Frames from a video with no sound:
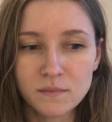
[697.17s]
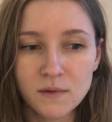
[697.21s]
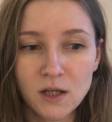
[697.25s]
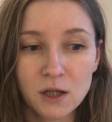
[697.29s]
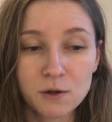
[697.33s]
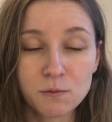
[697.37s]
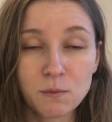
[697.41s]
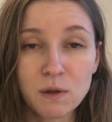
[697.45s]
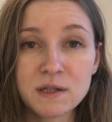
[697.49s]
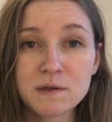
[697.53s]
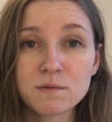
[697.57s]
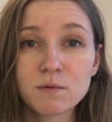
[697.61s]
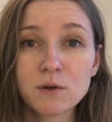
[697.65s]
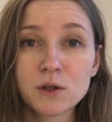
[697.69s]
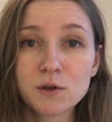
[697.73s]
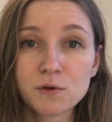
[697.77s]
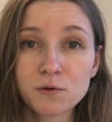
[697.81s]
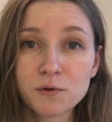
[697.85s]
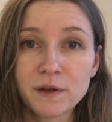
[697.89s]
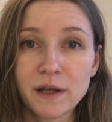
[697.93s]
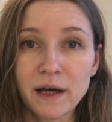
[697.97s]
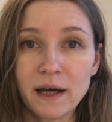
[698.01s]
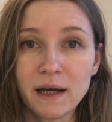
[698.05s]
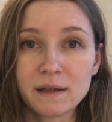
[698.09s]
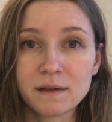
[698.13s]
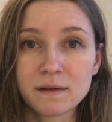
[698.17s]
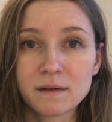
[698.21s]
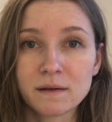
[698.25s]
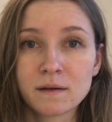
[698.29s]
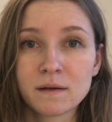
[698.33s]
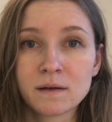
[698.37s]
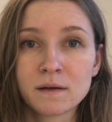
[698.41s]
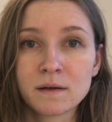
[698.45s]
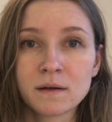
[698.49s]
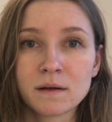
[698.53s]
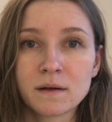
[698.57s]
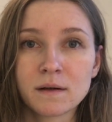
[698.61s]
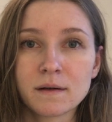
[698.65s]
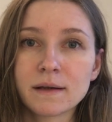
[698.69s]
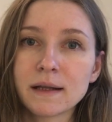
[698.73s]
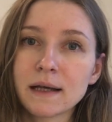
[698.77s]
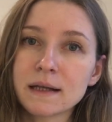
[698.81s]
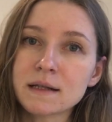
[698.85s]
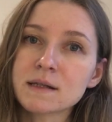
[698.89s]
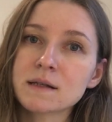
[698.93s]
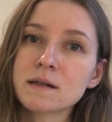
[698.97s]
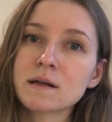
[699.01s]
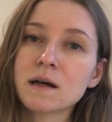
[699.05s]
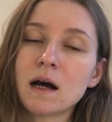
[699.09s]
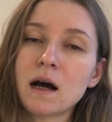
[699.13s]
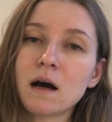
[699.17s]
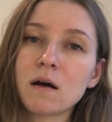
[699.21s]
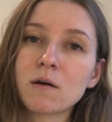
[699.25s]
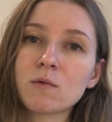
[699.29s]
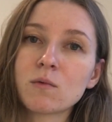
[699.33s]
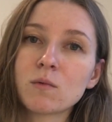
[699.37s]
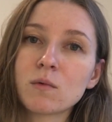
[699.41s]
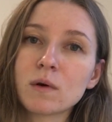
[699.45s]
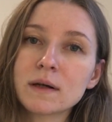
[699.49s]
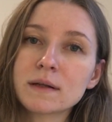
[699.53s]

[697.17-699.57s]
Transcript: and once we do that, that's how